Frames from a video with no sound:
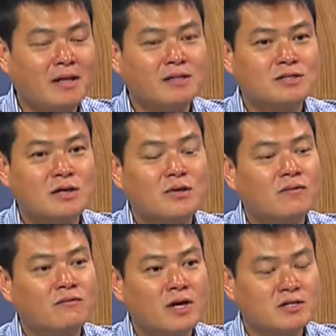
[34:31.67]
and they start to
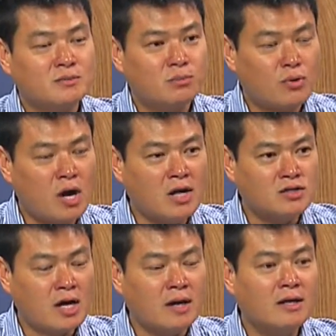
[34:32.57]
invest in
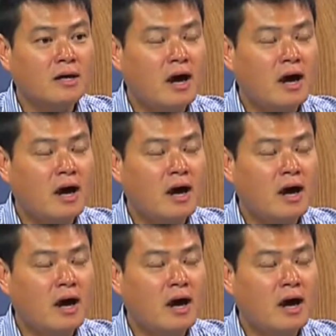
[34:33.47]
project,